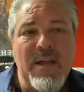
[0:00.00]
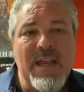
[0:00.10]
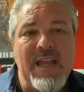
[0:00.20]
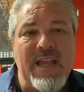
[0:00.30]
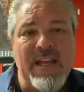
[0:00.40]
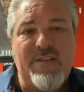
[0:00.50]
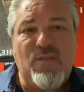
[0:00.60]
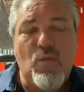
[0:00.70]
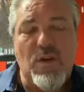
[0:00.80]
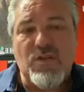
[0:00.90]
and it
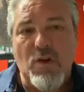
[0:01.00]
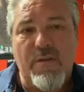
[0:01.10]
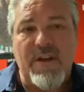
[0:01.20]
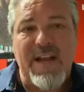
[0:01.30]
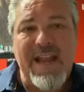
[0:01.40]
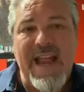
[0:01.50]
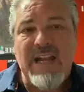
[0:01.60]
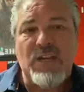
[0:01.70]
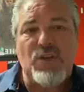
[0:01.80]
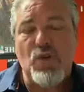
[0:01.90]
squirts over to
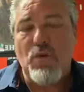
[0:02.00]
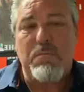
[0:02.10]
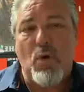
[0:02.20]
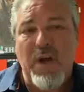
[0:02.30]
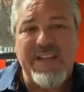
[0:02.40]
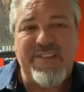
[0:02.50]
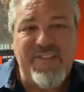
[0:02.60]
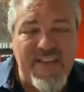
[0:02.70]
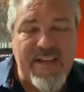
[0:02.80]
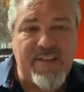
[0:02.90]

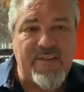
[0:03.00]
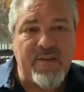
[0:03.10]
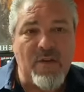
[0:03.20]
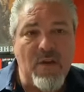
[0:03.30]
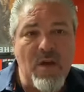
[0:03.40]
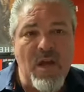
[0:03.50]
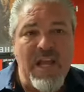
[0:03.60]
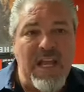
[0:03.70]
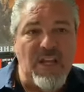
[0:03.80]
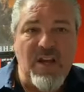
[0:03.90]
92.6
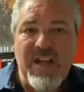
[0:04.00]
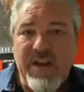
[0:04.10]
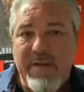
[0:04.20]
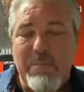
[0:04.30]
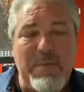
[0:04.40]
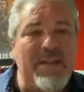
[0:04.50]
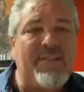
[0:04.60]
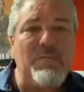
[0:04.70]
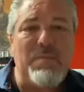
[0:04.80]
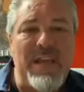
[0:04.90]
and you're hearing bits
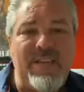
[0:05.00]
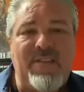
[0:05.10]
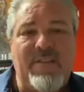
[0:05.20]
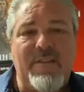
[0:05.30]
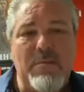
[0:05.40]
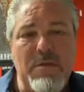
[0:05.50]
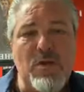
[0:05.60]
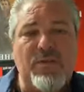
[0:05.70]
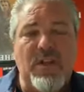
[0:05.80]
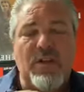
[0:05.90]
and pieces of the
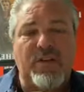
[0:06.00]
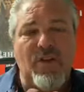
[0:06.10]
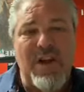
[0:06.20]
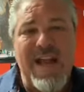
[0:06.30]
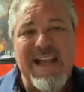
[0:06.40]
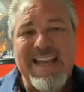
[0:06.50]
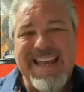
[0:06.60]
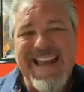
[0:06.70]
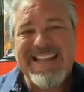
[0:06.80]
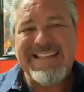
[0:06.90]
music because you're not
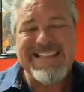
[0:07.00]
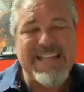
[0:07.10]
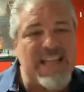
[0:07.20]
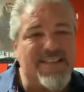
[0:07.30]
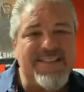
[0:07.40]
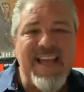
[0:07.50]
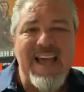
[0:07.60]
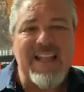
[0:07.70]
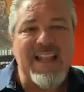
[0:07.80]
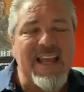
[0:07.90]
connected to the
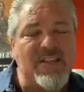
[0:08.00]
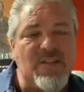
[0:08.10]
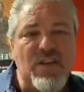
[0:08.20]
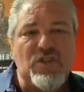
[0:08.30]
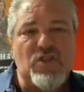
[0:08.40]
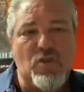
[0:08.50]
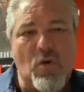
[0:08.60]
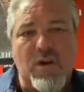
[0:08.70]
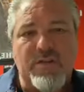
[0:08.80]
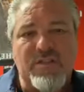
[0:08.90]
satellite, to the
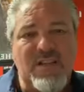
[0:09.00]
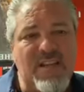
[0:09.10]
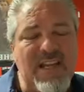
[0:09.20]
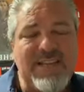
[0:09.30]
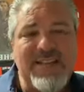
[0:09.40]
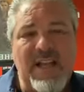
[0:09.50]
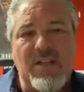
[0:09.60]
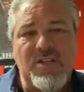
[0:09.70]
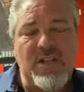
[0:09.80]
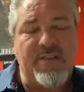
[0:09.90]
source, to the
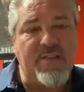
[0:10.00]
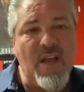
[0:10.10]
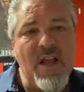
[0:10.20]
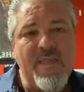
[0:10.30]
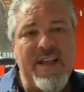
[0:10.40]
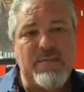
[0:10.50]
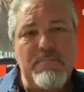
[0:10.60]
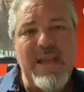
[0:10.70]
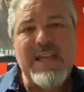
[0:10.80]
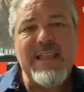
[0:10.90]
intelligence that's
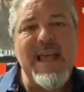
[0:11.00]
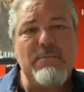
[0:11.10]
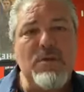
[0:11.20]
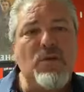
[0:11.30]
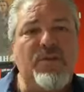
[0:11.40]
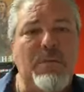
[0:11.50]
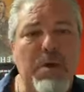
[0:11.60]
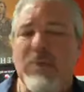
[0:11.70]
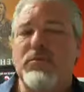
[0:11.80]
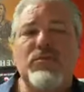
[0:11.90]
making that music
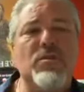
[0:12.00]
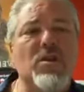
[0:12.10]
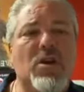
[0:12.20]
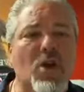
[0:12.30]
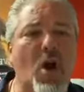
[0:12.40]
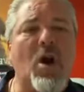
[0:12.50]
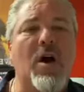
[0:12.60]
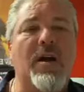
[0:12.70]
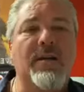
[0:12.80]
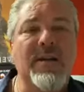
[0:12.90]
pump through your
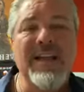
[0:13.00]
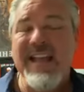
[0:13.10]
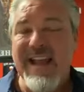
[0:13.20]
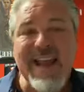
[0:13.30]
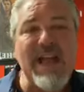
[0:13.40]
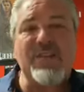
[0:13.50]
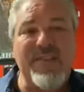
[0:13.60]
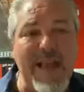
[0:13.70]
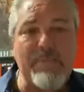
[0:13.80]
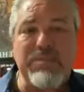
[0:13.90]
car. And now
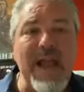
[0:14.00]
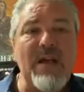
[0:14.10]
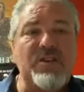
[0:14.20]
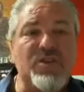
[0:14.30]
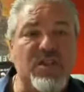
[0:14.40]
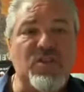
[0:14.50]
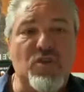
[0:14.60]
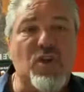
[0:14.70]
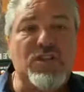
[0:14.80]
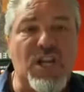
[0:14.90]
Zach Brown is just
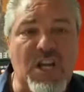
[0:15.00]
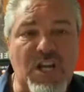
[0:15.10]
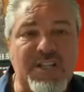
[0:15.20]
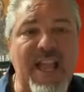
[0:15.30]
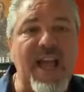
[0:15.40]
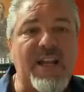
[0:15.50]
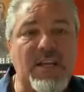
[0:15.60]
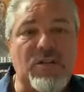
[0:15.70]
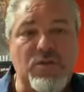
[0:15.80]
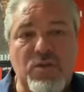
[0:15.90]
all
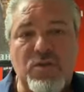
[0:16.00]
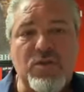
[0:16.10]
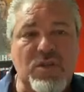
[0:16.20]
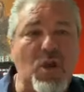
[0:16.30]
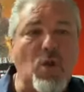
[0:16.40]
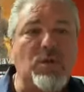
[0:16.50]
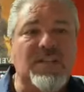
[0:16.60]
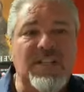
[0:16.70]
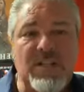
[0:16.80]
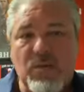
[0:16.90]
staticky,
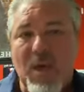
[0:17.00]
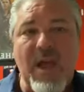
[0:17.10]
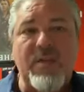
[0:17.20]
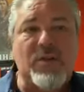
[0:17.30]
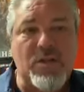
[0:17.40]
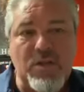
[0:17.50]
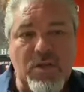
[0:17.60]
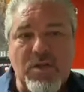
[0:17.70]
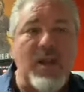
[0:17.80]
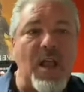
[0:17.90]
cold weather,
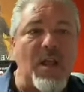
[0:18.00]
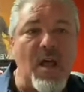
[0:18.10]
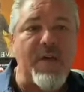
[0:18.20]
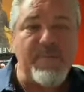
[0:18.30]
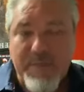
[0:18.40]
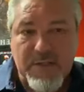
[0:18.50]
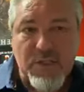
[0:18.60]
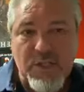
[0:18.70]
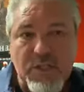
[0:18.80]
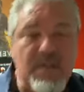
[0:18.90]
I love you.
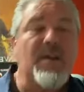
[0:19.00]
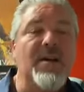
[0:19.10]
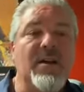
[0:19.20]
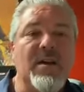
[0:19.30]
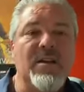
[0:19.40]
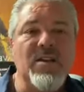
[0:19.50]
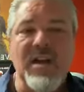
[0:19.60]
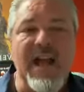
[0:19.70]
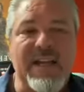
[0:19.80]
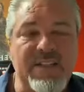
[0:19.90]
You're
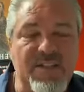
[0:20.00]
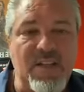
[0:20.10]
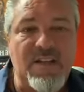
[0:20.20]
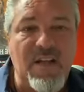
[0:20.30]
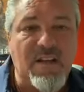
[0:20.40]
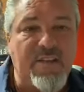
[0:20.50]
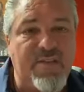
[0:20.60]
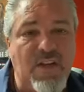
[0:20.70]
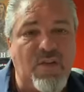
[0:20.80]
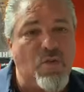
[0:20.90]
not going to sit there
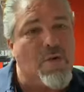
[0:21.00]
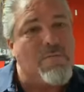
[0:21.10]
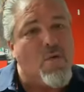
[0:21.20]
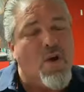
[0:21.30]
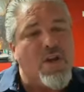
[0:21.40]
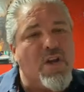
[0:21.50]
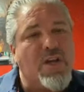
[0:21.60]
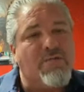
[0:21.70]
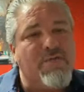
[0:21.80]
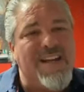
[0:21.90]
listening to it more. You're going
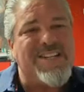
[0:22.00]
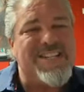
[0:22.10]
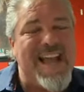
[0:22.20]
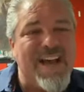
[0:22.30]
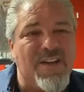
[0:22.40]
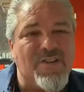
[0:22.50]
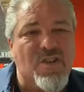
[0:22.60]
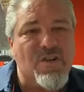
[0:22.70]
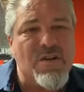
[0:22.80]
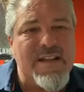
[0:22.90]
to reach down and
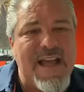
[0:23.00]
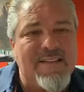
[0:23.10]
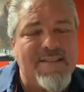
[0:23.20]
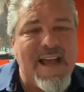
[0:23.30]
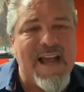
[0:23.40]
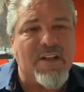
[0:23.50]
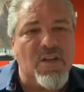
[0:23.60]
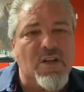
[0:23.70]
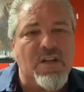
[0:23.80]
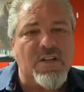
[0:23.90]
turn that dial.
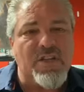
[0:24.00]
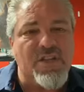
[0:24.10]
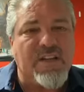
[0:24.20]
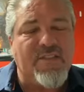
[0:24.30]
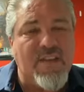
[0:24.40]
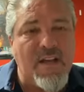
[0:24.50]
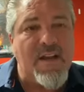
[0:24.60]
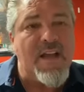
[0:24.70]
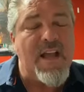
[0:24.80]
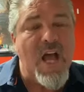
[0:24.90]
You're going to adjust it
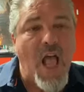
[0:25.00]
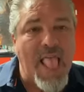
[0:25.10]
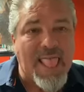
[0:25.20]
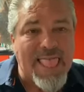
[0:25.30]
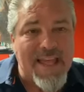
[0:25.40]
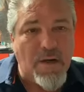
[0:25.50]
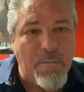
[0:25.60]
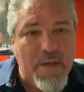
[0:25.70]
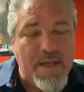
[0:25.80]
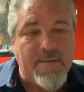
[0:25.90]
a little
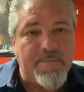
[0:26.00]
bit